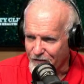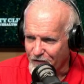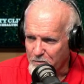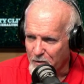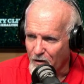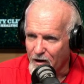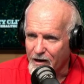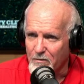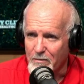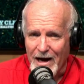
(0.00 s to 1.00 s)
in football,
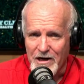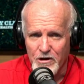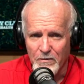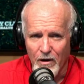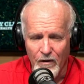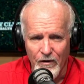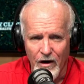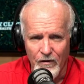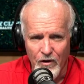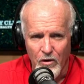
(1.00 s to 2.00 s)
like in basketball
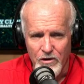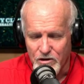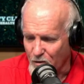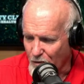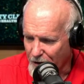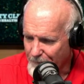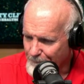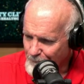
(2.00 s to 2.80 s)
on the court somewhere.